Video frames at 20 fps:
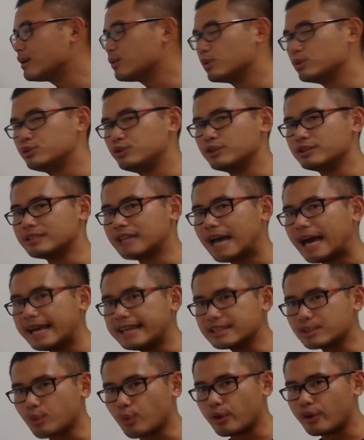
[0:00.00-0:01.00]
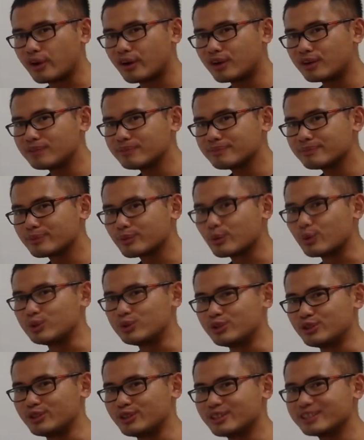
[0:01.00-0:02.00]
which is I squared,
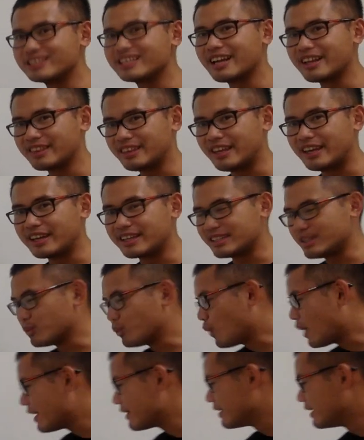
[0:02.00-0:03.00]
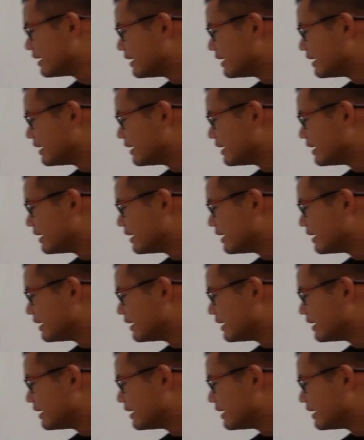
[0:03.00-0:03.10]
which is -1.